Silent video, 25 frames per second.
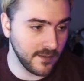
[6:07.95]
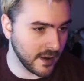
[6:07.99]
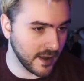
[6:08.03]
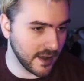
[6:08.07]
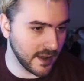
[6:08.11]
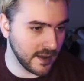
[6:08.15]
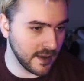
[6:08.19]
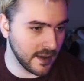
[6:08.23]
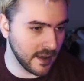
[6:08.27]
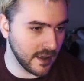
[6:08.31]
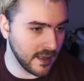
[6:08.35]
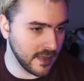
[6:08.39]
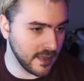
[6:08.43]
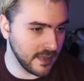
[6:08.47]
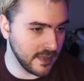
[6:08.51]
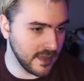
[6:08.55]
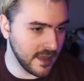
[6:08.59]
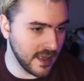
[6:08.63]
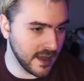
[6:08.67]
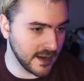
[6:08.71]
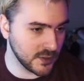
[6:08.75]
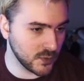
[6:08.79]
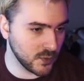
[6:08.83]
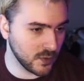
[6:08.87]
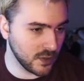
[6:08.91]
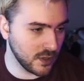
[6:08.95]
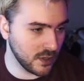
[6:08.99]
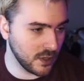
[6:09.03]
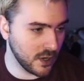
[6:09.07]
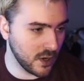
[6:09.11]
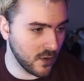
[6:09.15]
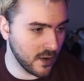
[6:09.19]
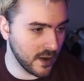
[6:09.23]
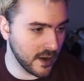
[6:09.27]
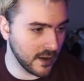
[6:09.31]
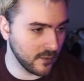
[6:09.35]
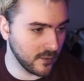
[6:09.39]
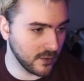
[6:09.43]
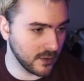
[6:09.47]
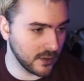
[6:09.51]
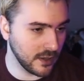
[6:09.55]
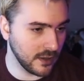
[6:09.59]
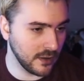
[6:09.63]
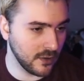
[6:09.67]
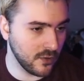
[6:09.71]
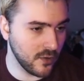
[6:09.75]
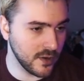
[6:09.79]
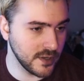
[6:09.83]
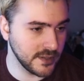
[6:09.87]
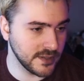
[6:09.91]
Okay, next we're gonna go ahead and work out
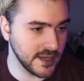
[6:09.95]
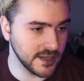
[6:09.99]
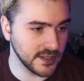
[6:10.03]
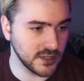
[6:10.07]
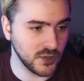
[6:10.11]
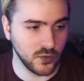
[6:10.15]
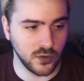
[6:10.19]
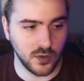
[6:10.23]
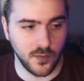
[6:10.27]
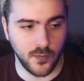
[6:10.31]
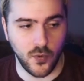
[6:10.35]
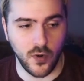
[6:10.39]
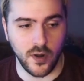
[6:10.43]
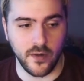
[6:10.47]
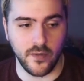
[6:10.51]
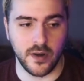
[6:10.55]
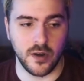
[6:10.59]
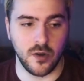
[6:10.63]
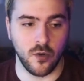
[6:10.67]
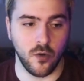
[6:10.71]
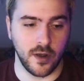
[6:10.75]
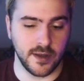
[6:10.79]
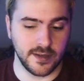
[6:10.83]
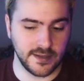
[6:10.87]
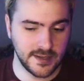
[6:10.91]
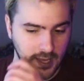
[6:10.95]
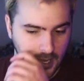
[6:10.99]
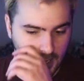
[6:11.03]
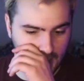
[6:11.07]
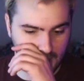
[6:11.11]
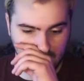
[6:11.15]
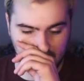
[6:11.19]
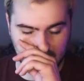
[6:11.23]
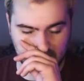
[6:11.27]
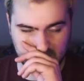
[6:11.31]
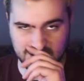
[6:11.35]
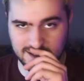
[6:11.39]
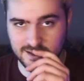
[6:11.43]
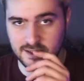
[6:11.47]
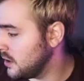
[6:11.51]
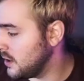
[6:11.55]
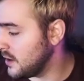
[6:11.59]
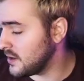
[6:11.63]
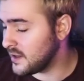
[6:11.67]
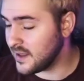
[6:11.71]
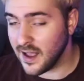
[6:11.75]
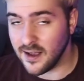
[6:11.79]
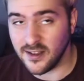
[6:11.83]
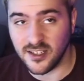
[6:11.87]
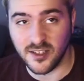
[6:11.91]
noise gate. So the point of a noise gate, guys, is
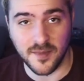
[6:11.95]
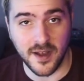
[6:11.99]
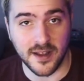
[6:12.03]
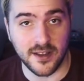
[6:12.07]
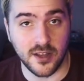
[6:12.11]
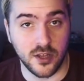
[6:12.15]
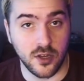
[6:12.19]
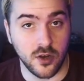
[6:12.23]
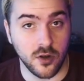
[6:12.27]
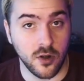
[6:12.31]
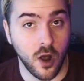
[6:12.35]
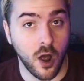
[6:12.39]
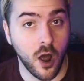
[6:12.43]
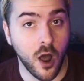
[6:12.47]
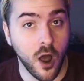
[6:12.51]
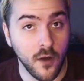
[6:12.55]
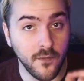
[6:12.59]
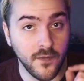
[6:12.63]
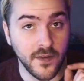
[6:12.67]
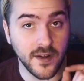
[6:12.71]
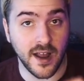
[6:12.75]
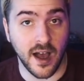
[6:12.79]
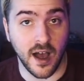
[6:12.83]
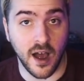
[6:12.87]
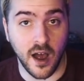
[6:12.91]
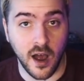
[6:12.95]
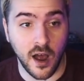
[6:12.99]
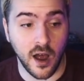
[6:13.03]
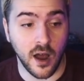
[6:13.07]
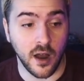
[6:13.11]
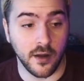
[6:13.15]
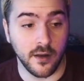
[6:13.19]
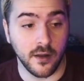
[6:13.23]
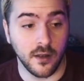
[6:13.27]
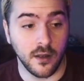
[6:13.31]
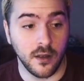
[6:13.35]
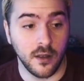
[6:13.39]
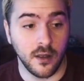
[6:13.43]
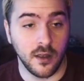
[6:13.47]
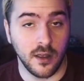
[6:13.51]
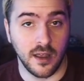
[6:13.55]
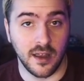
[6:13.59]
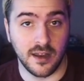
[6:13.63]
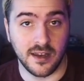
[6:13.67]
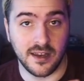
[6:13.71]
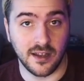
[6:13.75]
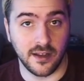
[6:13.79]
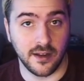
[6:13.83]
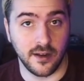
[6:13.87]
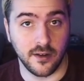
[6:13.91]
it tells the mic to turn off and on
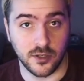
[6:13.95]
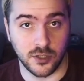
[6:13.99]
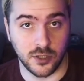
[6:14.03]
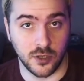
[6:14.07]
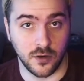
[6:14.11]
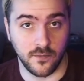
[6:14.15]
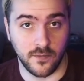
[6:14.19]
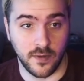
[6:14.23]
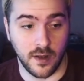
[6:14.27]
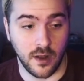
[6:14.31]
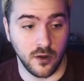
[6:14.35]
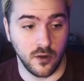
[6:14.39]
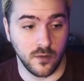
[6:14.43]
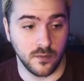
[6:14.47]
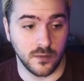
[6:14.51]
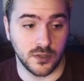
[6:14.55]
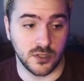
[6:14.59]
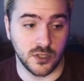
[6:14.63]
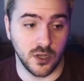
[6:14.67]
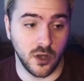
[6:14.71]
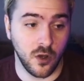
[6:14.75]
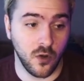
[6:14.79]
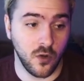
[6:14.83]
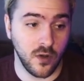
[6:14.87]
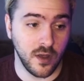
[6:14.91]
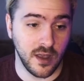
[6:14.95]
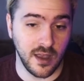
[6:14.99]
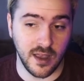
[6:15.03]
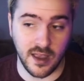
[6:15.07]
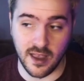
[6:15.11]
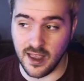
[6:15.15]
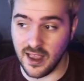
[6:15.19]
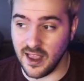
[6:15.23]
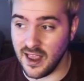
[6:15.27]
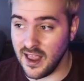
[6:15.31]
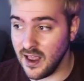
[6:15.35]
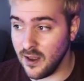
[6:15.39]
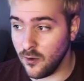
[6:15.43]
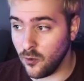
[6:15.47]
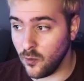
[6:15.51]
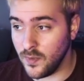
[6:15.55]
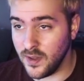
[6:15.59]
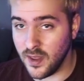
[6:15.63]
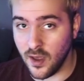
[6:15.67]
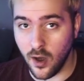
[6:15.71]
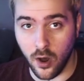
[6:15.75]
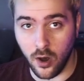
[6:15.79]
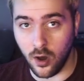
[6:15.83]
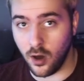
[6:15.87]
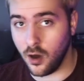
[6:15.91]
until it hears a certain volume. So it'll
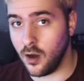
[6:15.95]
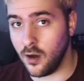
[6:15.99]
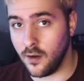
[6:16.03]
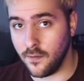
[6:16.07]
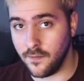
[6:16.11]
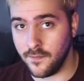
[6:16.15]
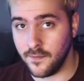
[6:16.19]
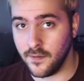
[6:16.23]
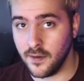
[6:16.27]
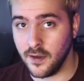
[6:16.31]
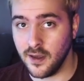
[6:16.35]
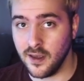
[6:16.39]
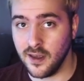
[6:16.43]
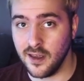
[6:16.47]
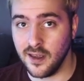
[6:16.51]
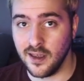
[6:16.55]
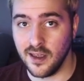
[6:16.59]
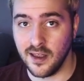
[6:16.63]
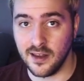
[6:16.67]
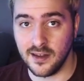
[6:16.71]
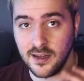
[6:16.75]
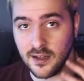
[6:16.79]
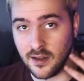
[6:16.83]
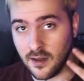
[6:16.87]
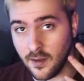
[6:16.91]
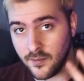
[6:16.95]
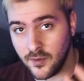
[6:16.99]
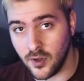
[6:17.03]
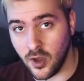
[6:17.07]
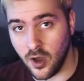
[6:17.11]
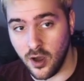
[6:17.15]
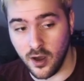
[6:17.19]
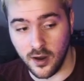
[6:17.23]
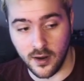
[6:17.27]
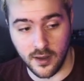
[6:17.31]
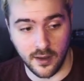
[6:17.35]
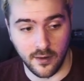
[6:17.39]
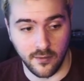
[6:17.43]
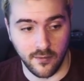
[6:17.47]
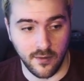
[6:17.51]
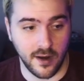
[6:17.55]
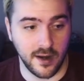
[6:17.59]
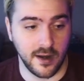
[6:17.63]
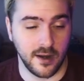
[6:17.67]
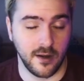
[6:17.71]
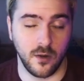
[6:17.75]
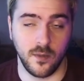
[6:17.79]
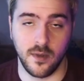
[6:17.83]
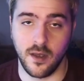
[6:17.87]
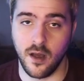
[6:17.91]
be off until I'm talking,
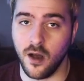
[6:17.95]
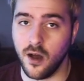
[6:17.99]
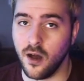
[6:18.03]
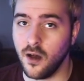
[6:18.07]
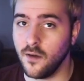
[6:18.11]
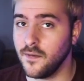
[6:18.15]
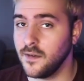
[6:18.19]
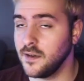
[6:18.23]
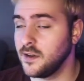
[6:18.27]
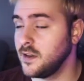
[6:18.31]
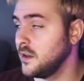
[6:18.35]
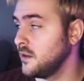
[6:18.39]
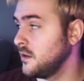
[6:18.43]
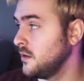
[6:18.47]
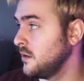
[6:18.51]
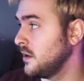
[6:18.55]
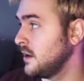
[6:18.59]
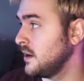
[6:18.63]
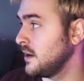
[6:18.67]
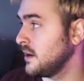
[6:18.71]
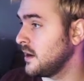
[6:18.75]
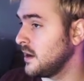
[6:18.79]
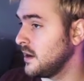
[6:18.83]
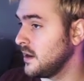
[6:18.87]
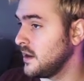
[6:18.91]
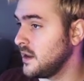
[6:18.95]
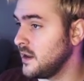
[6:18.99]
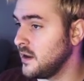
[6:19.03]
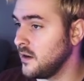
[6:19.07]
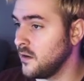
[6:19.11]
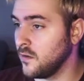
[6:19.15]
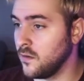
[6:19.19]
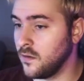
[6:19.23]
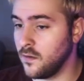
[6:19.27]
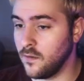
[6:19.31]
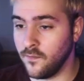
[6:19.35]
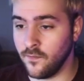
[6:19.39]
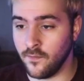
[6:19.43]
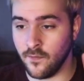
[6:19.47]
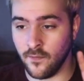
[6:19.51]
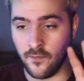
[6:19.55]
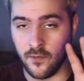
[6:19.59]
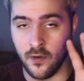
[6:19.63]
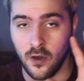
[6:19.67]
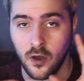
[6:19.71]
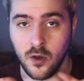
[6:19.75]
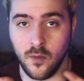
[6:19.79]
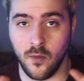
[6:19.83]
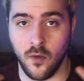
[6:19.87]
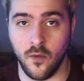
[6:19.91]
right? It'll be off until it can hear the
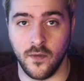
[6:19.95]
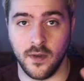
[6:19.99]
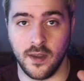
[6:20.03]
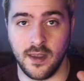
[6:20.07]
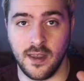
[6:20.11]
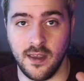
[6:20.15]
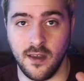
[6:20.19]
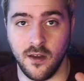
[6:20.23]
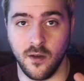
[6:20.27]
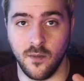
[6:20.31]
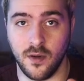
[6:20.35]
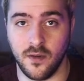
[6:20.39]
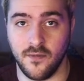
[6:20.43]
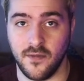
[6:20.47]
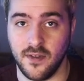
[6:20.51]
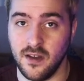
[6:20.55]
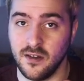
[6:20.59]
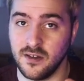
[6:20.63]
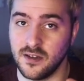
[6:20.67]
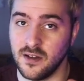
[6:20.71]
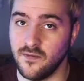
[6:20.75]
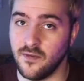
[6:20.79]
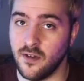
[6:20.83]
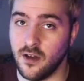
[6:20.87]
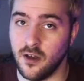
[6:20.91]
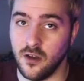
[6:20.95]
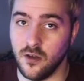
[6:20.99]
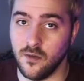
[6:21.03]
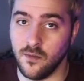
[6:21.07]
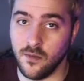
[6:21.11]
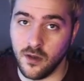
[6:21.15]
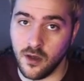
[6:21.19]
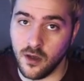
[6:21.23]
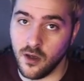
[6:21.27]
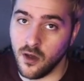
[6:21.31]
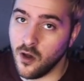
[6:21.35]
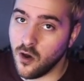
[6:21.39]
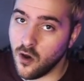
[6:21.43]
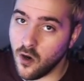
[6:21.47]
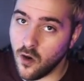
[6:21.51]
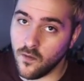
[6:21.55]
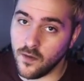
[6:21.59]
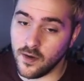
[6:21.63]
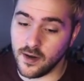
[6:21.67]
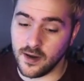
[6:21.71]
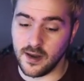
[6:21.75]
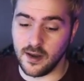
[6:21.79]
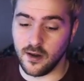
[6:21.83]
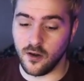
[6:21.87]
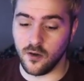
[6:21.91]
volume over here, but if it hears any volume
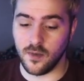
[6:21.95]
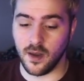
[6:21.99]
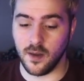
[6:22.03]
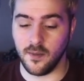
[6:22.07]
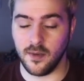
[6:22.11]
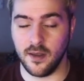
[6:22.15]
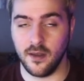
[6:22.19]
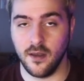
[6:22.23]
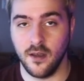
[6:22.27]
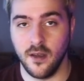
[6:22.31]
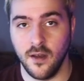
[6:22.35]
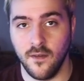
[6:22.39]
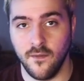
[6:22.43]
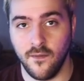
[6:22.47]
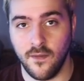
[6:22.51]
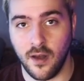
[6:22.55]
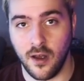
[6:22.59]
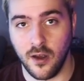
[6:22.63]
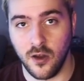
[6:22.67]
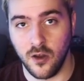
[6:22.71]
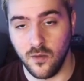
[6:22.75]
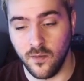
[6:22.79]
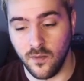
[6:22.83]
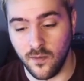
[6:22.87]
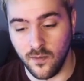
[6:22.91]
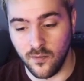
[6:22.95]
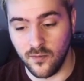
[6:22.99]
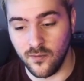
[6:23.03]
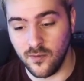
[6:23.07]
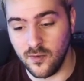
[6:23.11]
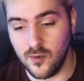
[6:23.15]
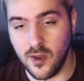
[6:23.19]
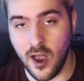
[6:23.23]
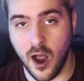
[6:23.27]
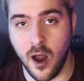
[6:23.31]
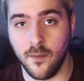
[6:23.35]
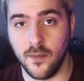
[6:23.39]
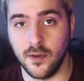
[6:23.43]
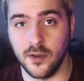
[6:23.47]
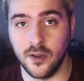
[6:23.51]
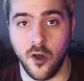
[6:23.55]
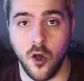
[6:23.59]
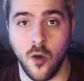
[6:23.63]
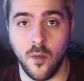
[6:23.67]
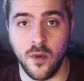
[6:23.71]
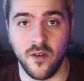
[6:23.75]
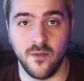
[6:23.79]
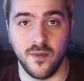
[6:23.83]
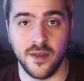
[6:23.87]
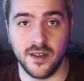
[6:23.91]
over here, maybe volume down
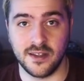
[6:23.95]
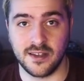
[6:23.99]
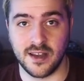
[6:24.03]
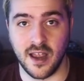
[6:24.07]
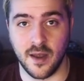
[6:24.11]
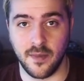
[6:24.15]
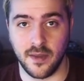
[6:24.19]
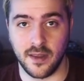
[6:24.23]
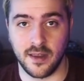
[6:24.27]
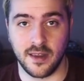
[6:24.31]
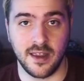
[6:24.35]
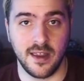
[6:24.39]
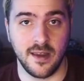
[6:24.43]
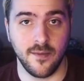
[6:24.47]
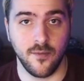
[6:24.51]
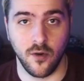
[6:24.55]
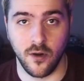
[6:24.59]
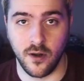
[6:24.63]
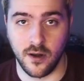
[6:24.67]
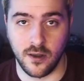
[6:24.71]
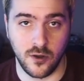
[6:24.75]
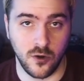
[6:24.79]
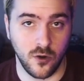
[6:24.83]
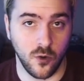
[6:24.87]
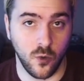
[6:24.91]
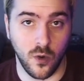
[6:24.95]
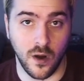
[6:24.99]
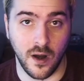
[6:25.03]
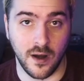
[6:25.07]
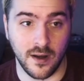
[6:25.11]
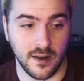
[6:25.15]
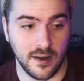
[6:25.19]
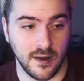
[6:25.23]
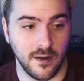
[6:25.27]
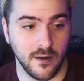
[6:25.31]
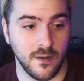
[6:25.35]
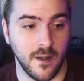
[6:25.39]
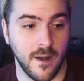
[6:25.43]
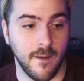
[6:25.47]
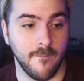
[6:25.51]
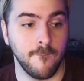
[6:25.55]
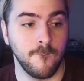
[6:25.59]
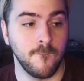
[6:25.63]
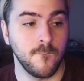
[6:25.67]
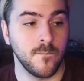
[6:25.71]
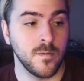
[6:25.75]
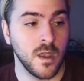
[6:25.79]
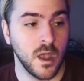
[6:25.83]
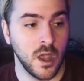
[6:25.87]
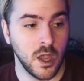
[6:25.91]
below me of me typing the keyboard and you don't want it to hear that,
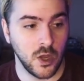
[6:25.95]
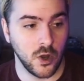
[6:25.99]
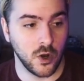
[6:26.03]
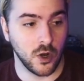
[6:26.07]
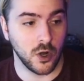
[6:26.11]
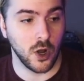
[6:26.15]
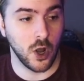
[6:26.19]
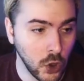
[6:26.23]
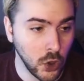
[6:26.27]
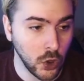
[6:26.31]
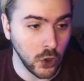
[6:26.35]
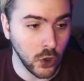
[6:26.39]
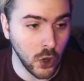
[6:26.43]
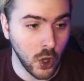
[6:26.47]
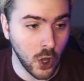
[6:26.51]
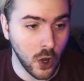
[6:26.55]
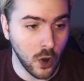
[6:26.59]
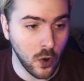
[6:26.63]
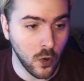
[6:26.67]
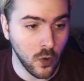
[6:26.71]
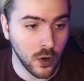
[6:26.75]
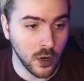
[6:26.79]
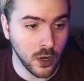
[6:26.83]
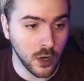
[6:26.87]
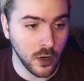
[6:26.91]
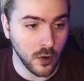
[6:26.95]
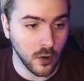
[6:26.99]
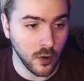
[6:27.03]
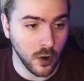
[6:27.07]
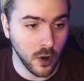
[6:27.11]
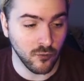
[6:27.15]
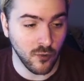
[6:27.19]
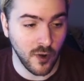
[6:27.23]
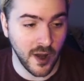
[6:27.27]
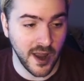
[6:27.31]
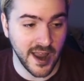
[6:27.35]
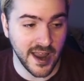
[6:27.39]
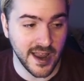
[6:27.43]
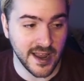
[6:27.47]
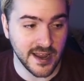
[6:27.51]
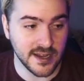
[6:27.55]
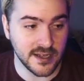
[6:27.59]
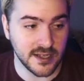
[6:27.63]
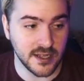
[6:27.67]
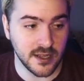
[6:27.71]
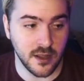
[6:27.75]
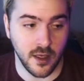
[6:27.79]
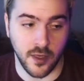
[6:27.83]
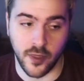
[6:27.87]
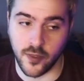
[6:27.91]
you're gonna lower or
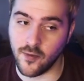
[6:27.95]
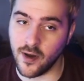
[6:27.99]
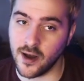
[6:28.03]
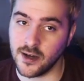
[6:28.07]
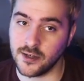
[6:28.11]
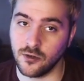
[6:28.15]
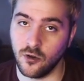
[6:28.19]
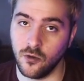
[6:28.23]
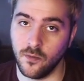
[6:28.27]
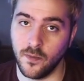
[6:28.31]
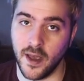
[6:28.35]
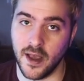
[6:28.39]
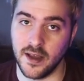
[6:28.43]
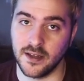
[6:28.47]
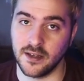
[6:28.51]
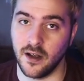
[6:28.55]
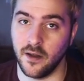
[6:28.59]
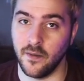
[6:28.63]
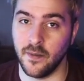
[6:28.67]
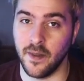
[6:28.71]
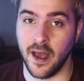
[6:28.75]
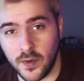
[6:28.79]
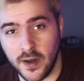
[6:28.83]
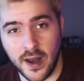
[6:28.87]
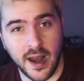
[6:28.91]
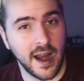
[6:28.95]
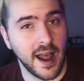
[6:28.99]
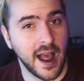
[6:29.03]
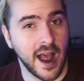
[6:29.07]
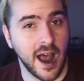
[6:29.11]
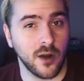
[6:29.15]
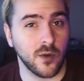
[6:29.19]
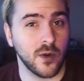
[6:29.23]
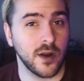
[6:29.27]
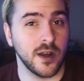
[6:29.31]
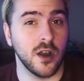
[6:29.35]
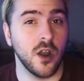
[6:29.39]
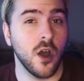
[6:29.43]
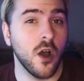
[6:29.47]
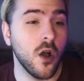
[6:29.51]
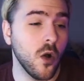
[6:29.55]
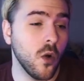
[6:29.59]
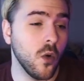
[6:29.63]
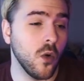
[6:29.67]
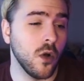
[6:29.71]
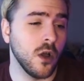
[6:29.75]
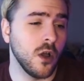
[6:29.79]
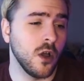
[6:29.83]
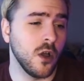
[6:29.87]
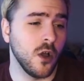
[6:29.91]
raise the threshold based on that. Banana, how do I
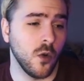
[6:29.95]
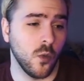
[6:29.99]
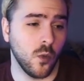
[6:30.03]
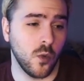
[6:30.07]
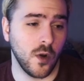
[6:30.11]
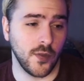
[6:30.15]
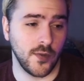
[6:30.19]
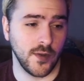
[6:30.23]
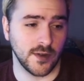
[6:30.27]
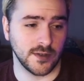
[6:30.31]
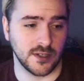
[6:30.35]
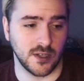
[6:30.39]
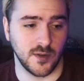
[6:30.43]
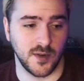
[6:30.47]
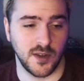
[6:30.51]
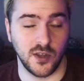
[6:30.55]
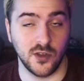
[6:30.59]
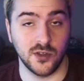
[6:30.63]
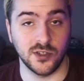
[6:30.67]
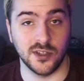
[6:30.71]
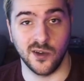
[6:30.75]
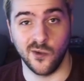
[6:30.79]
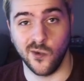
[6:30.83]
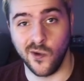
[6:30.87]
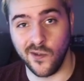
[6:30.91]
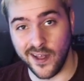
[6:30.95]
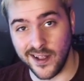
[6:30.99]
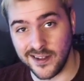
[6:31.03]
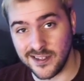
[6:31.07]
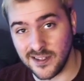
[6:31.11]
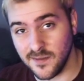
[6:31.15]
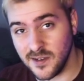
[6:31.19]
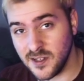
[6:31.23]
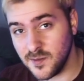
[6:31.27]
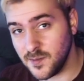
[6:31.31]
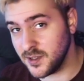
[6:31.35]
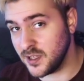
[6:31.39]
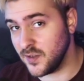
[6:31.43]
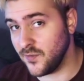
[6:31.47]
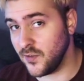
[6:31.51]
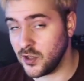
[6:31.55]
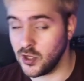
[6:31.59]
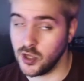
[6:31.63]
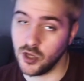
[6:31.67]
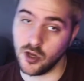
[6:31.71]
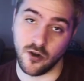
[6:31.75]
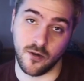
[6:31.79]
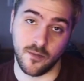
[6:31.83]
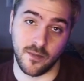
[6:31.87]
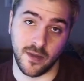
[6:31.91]
know what threshold we're using? Well, that's gonna be specific
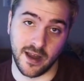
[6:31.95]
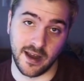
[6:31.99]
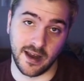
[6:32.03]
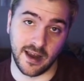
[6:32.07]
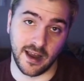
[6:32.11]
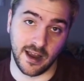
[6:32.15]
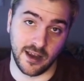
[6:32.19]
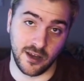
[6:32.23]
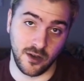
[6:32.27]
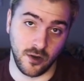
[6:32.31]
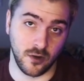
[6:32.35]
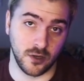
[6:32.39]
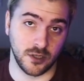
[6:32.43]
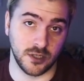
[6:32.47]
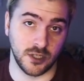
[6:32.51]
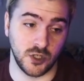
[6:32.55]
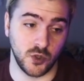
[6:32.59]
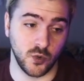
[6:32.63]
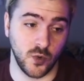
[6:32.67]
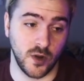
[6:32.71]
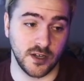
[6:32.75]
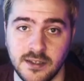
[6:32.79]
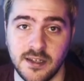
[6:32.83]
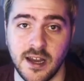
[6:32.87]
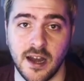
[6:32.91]
to your mic and your situation.